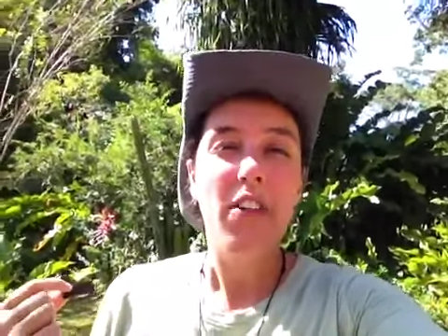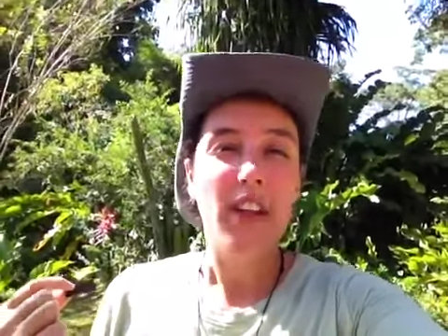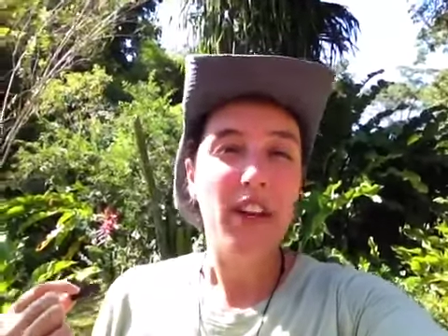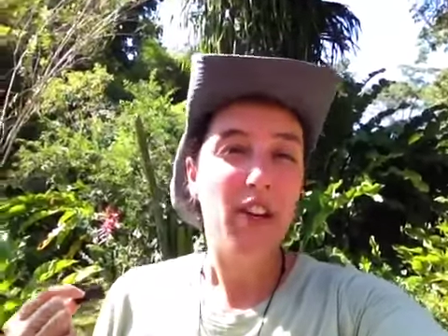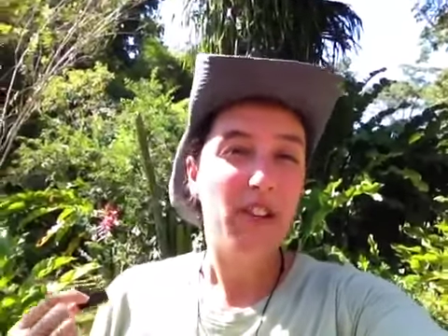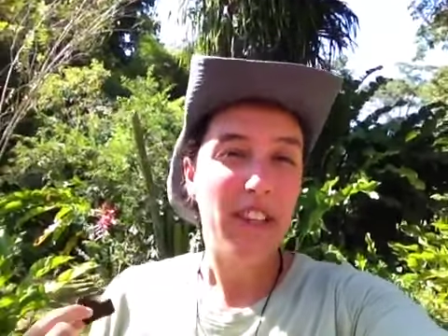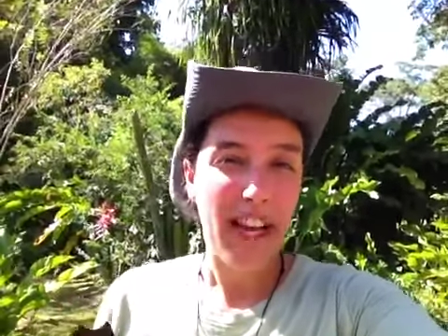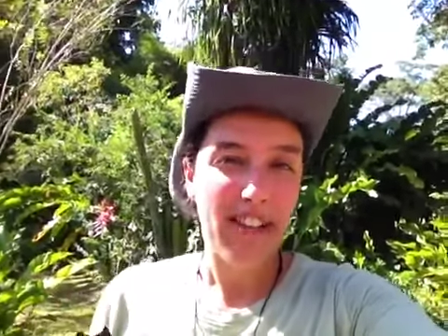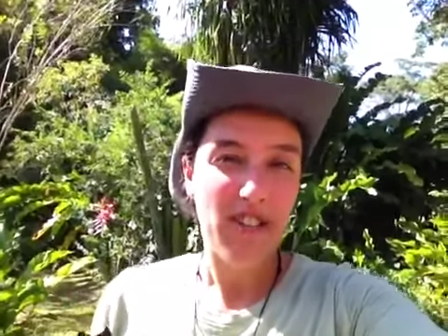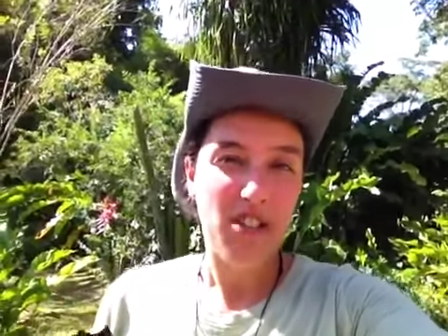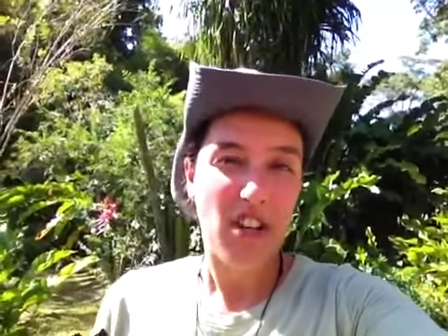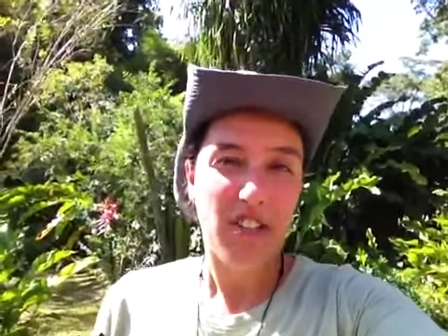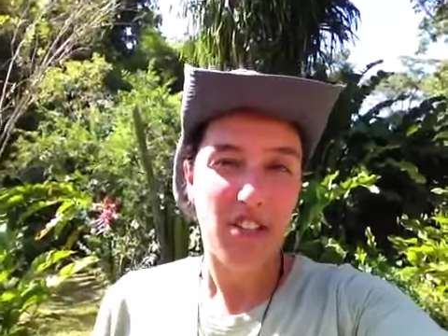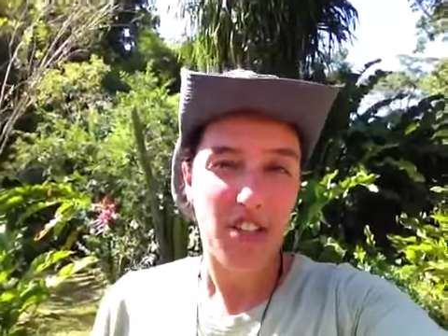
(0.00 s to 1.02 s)
Then your last
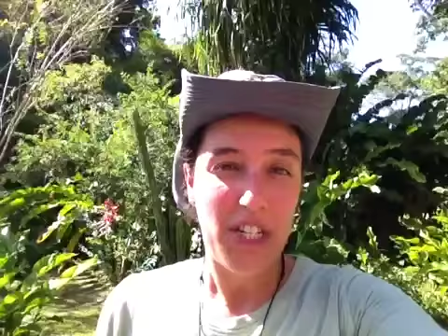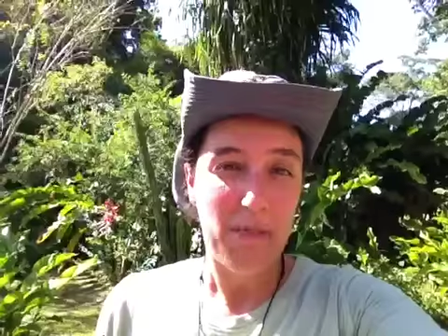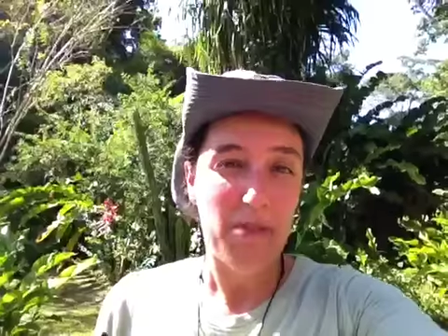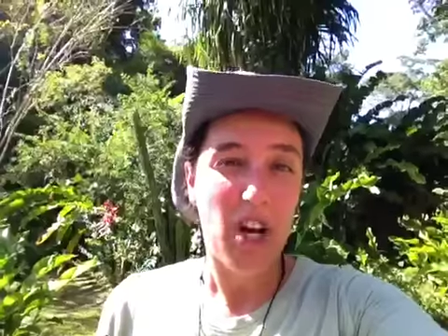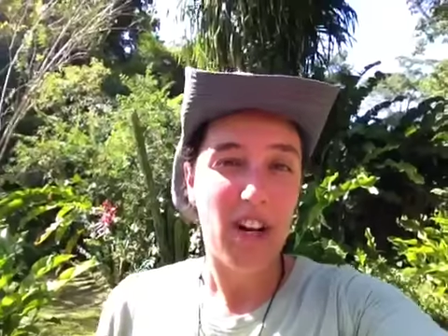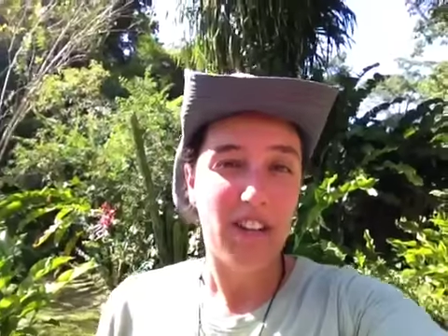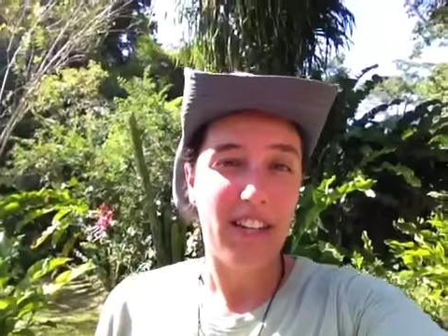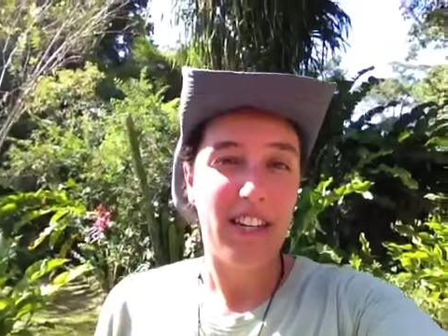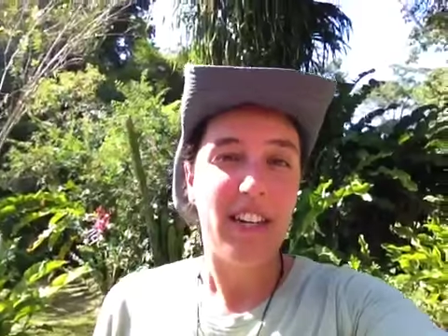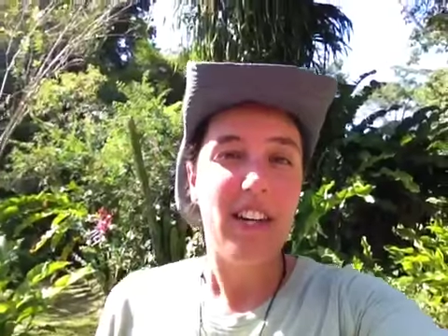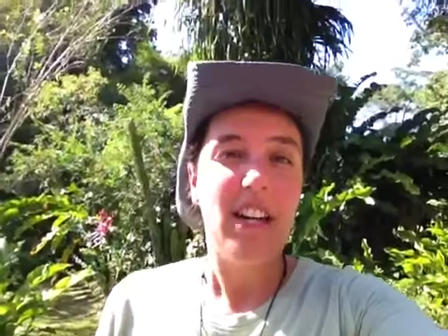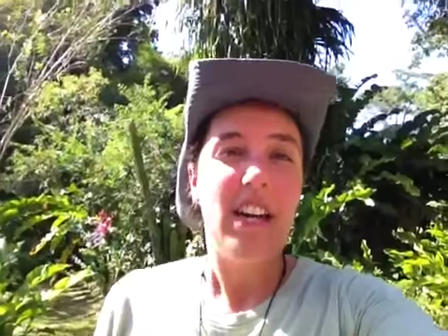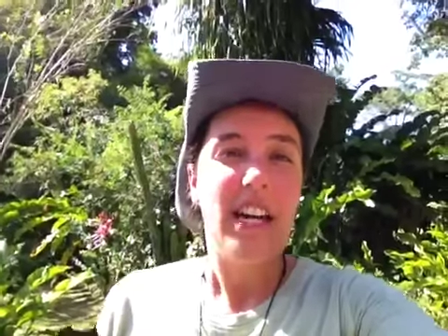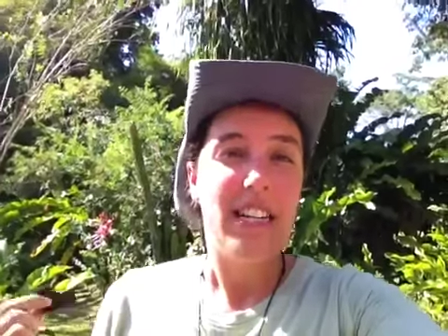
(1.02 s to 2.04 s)
chocolate, cheap chocolate,
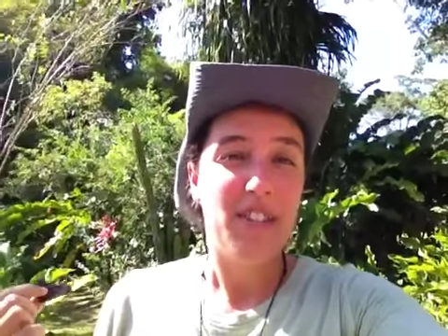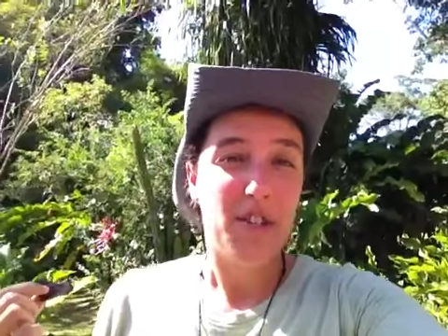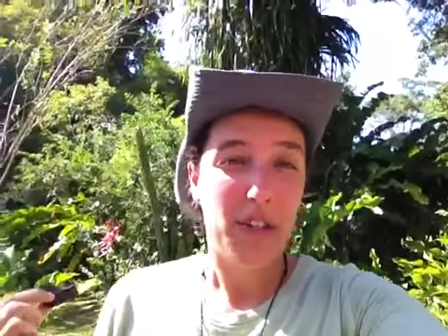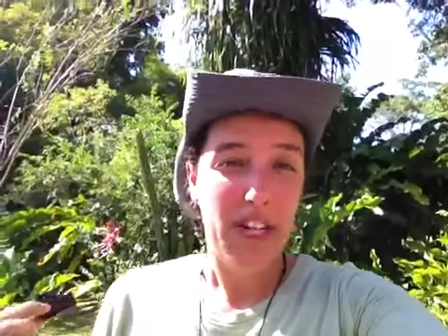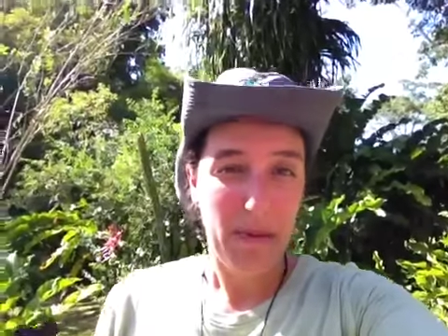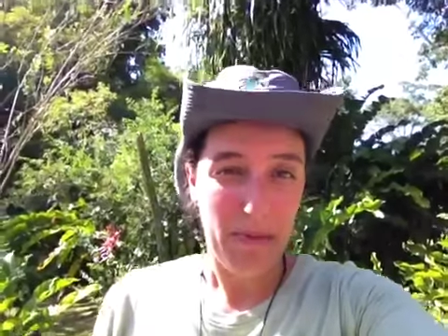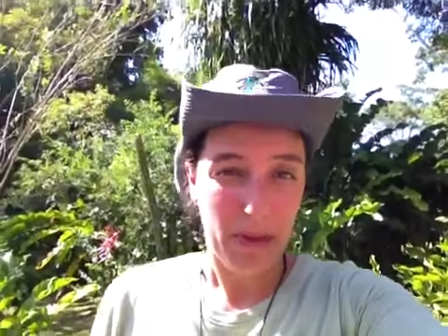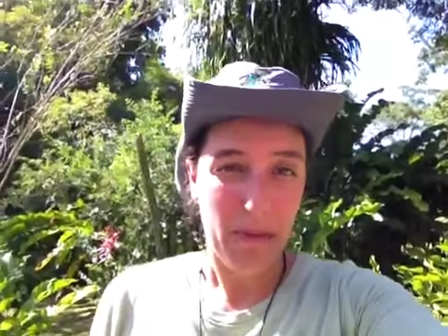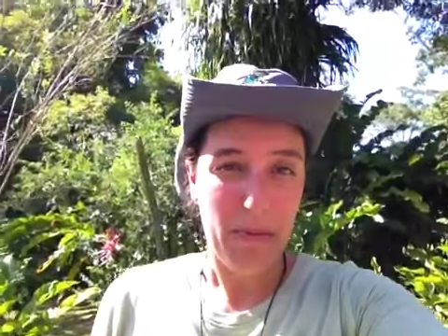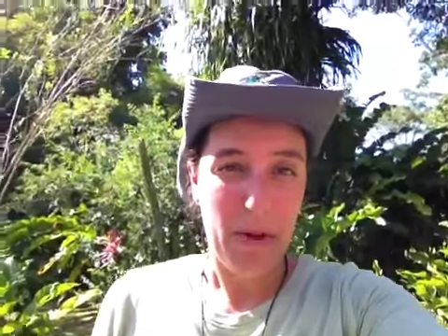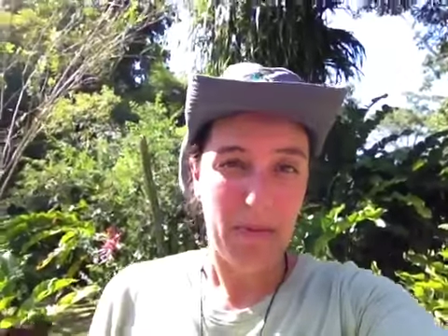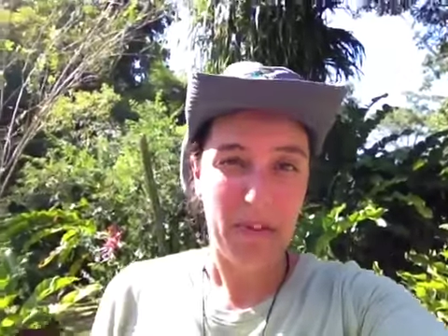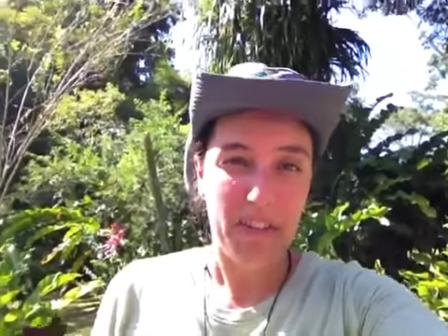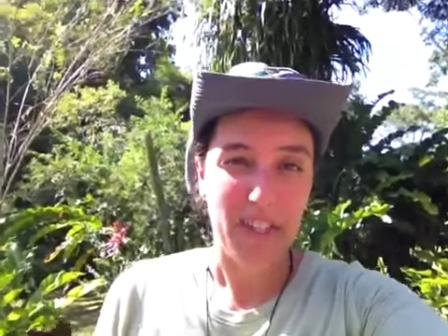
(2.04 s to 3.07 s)
is your ebook
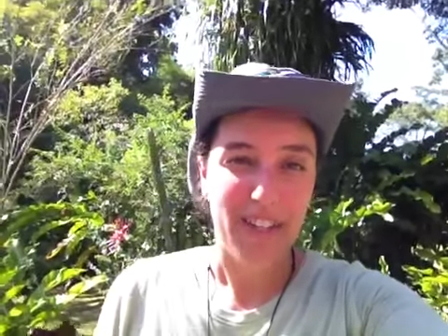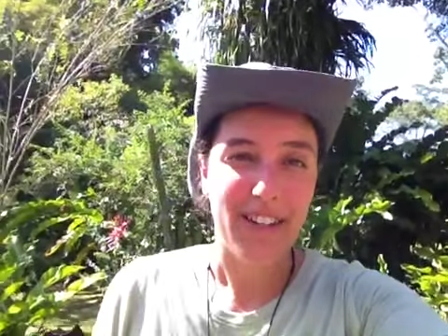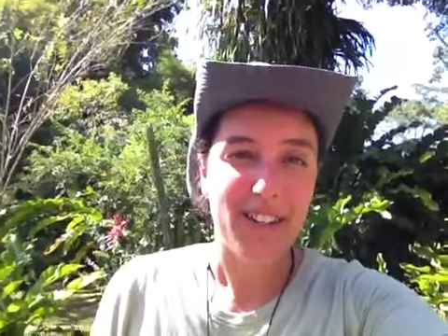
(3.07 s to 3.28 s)
publishing.